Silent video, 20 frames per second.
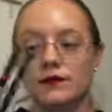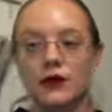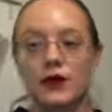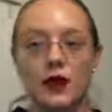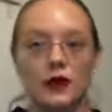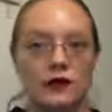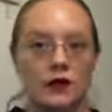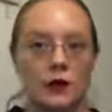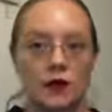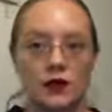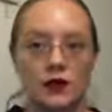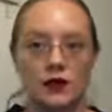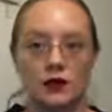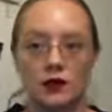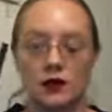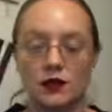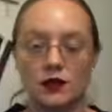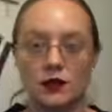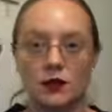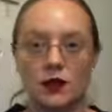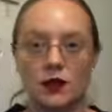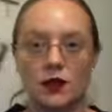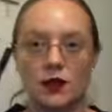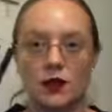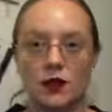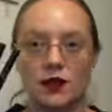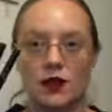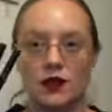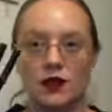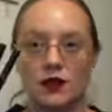every once in a while. So I know
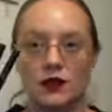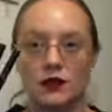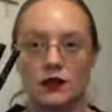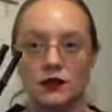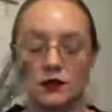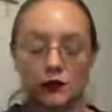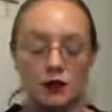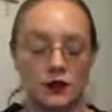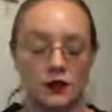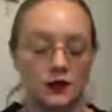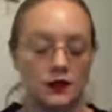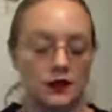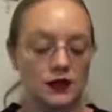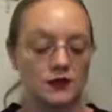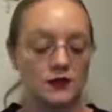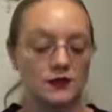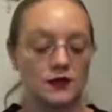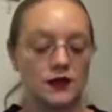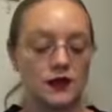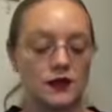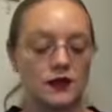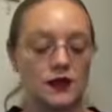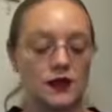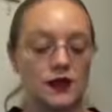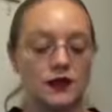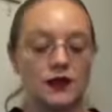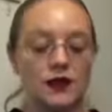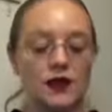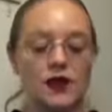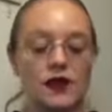I could get some use out of these.
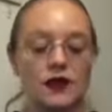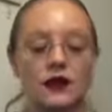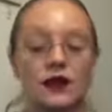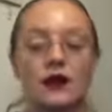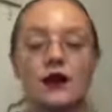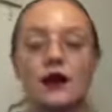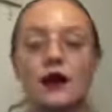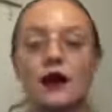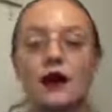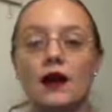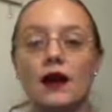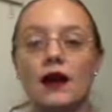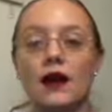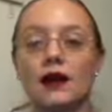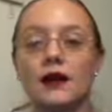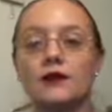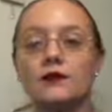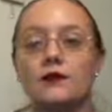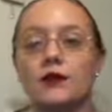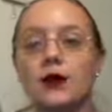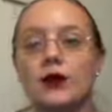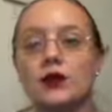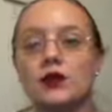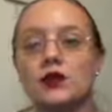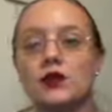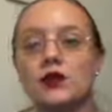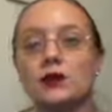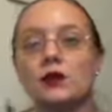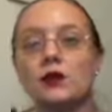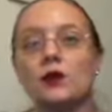And then I've
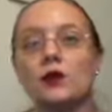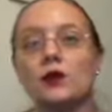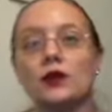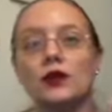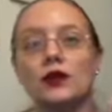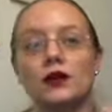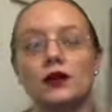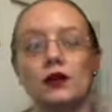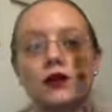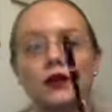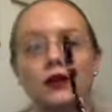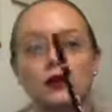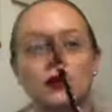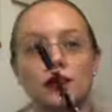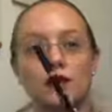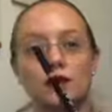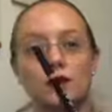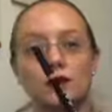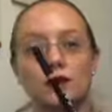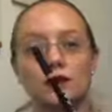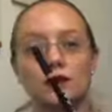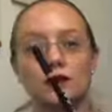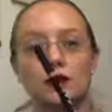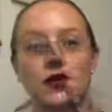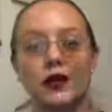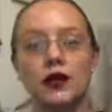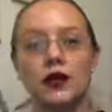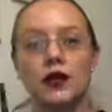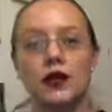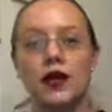actually been wearing Gnarly Nude
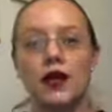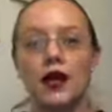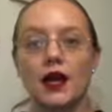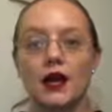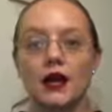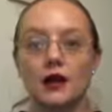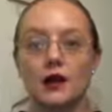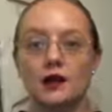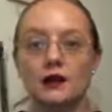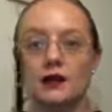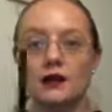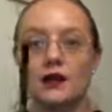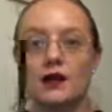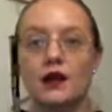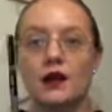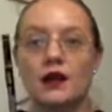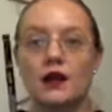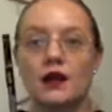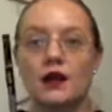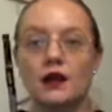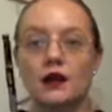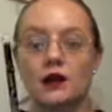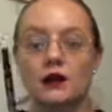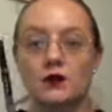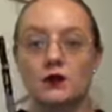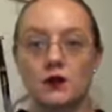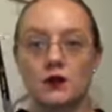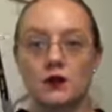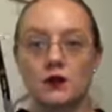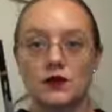and
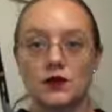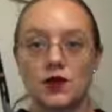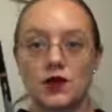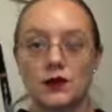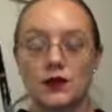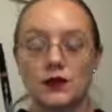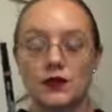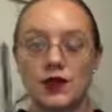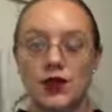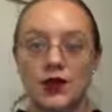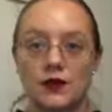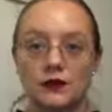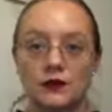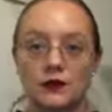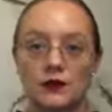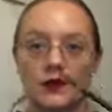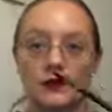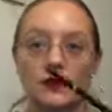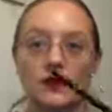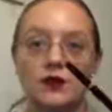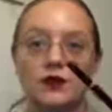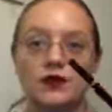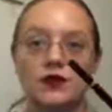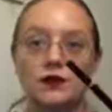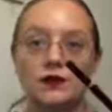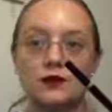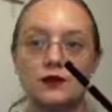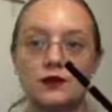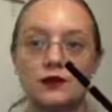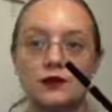Inked Rose a couple times, but more
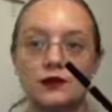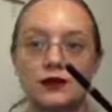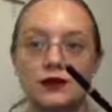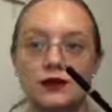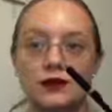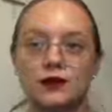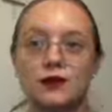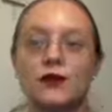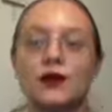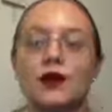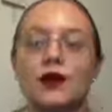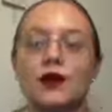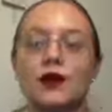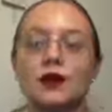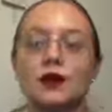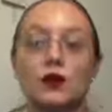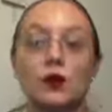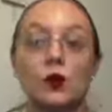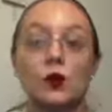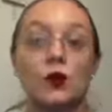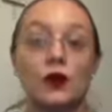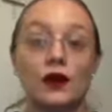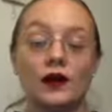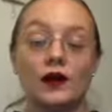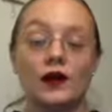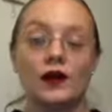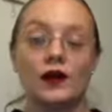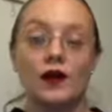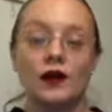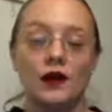so Gnarly Nude to work.
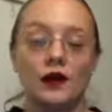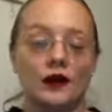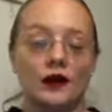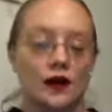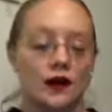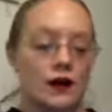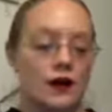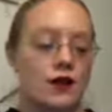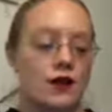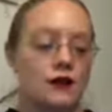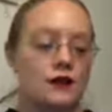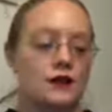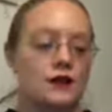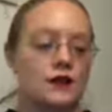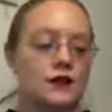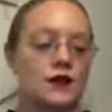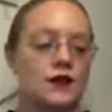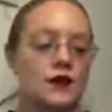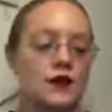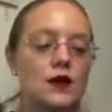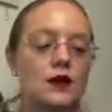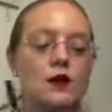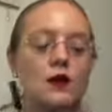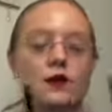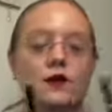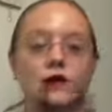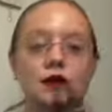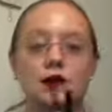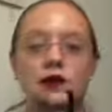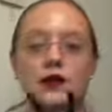Um,
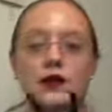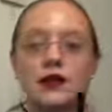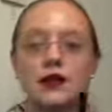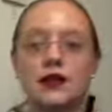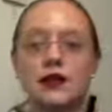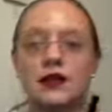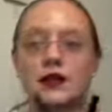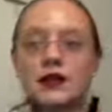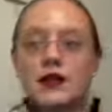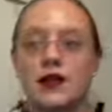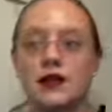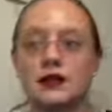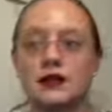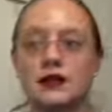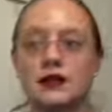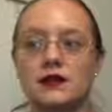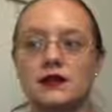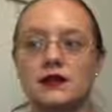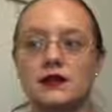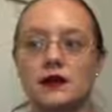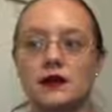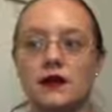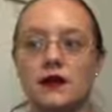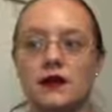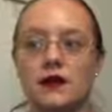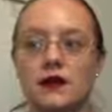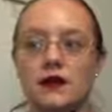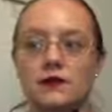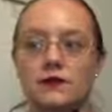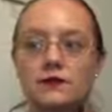so, you know, I think that's,
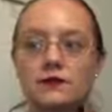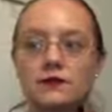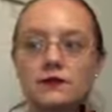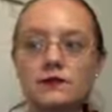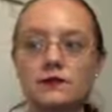um,